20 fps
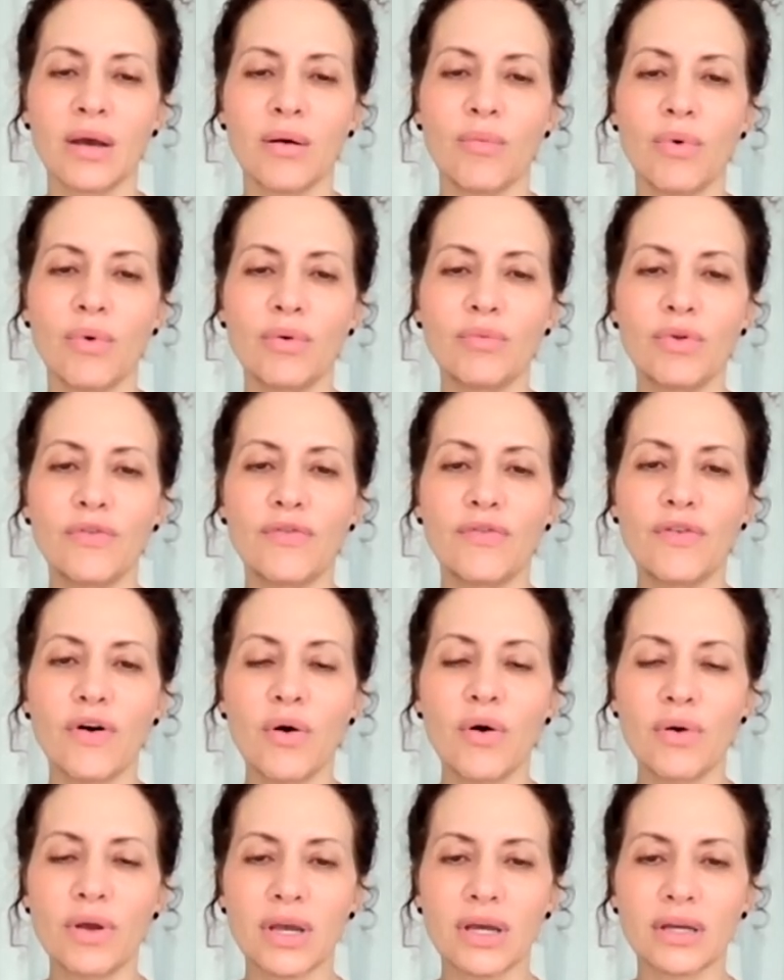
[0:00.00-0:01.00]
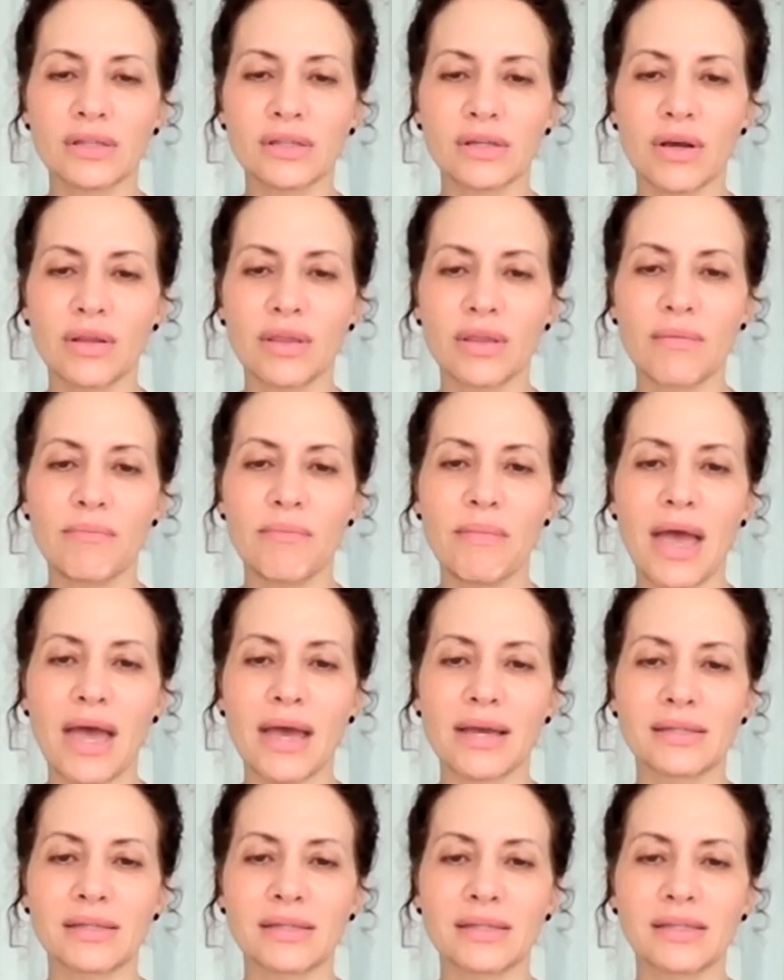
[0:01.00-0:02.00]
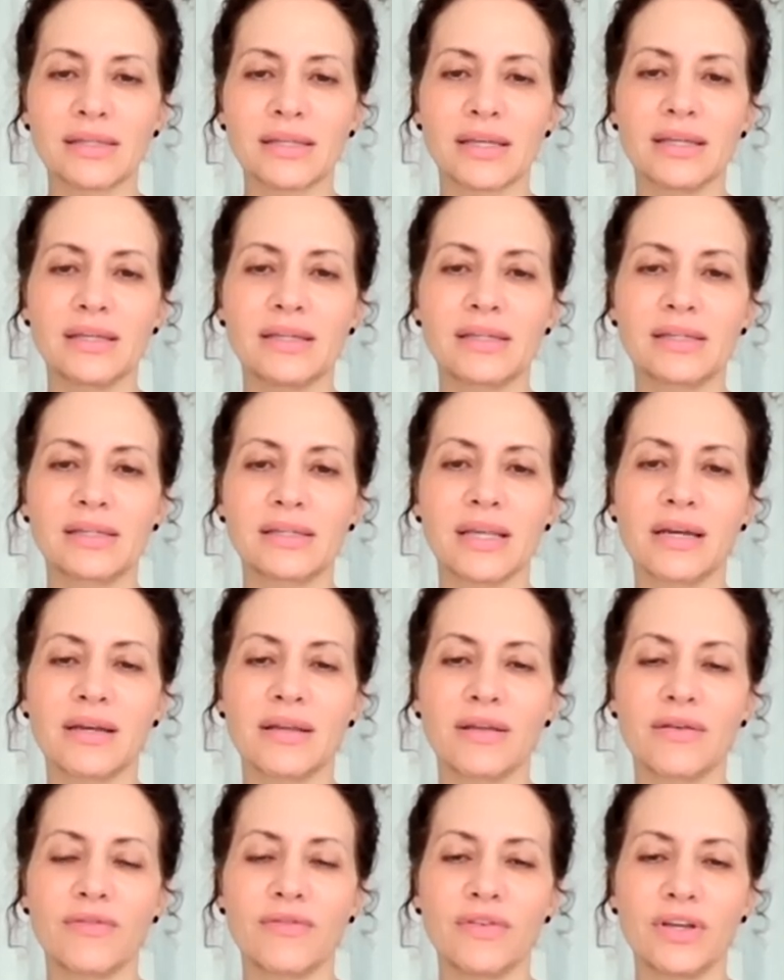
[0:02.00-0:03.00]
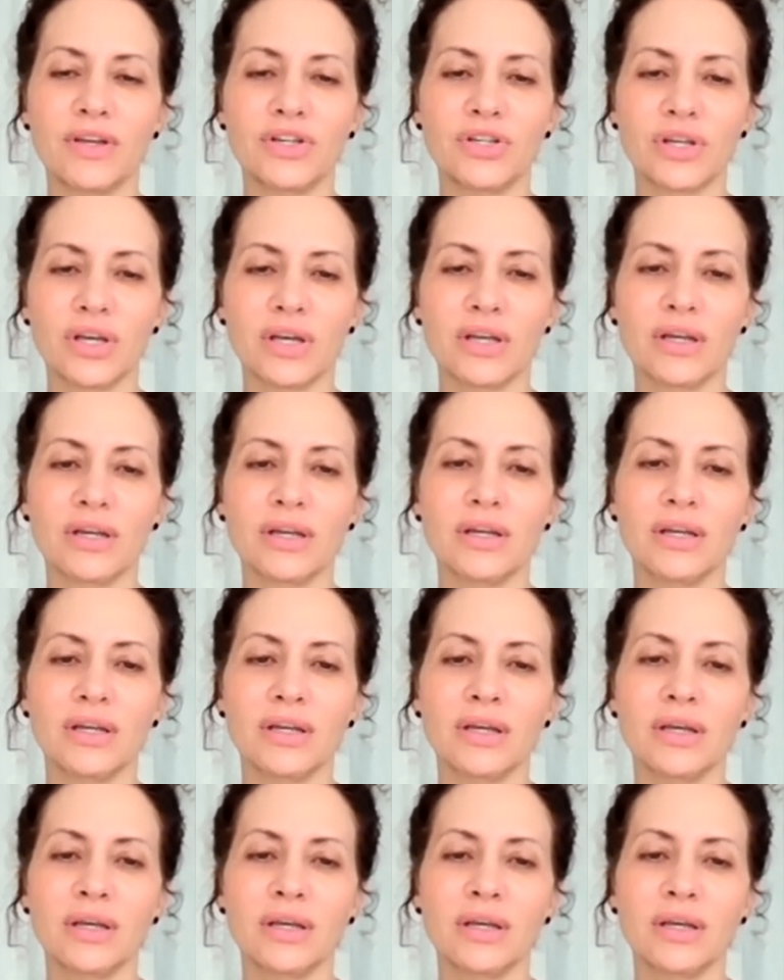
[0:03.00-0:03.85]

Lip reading: When we focus on the mess instead of the vision,